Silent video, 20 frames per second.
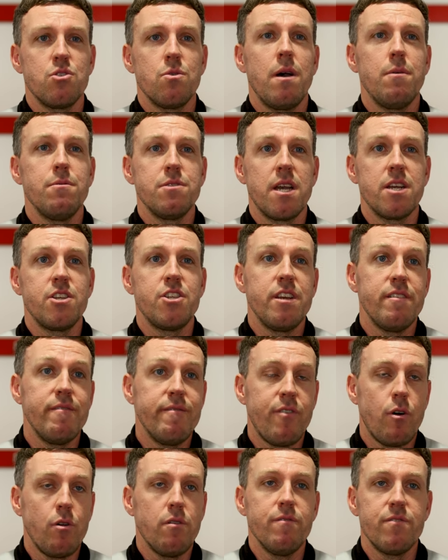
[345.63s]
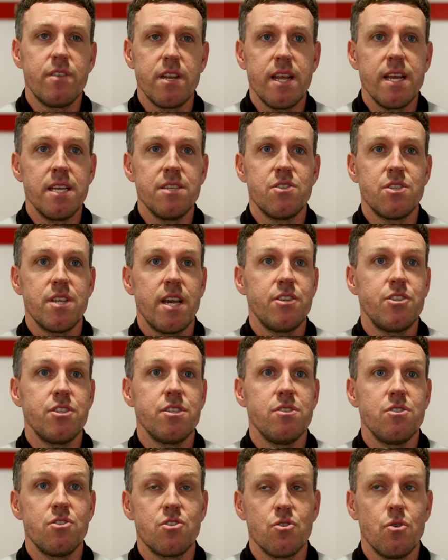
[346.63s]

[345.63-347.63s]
so I was actually involved in his sessions.